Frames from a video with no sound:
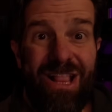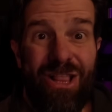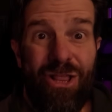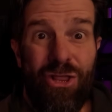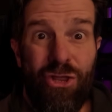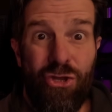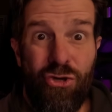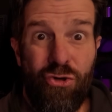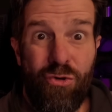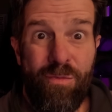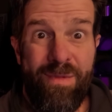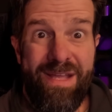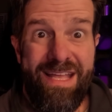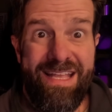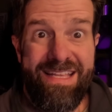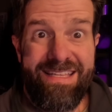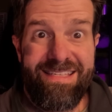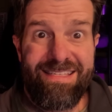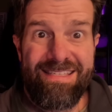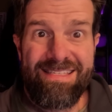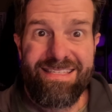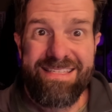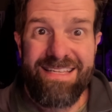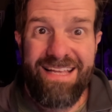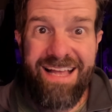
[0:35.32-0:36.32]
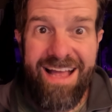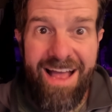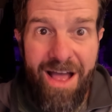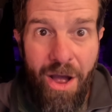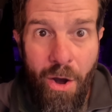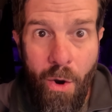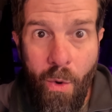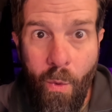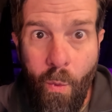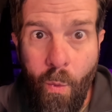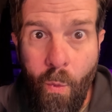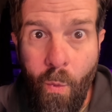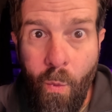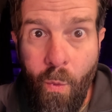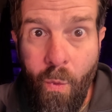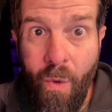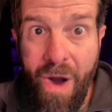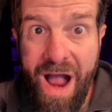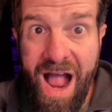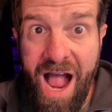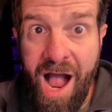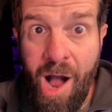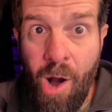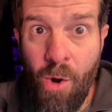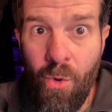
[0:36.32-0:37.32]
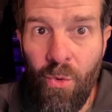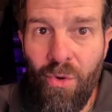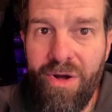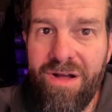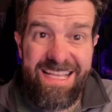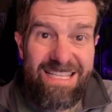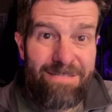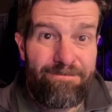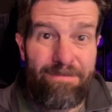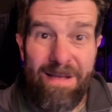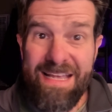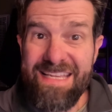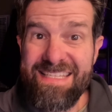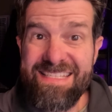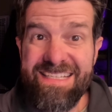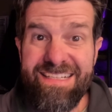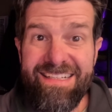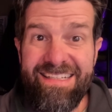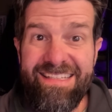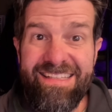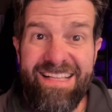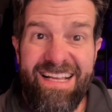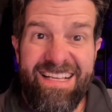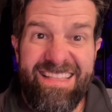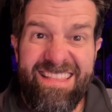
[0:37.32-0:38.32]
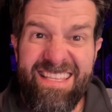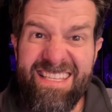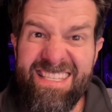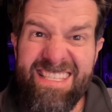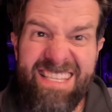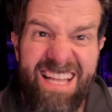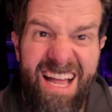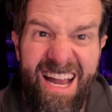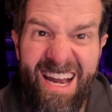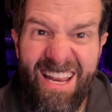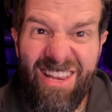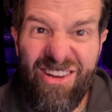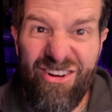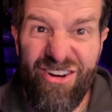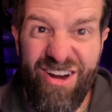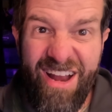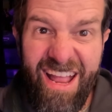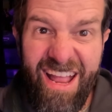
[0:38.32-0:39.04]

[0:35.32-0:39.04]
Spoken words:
lumens. Wow! It's basically like the sun in your